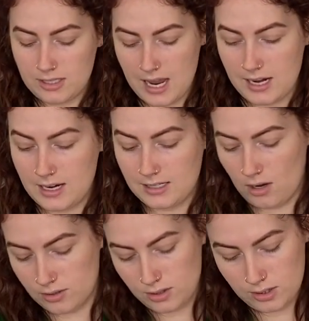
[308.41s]
And it's
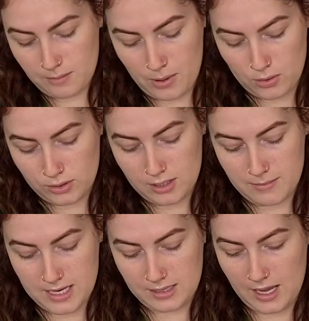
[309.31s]
also supposed to
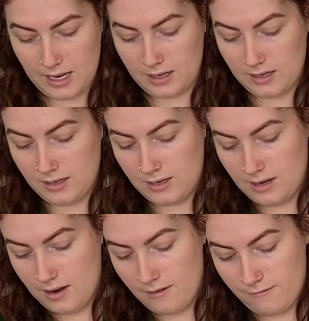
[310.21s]
be like
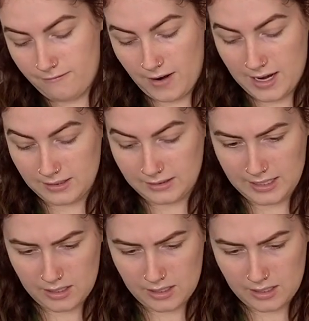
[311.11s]
finely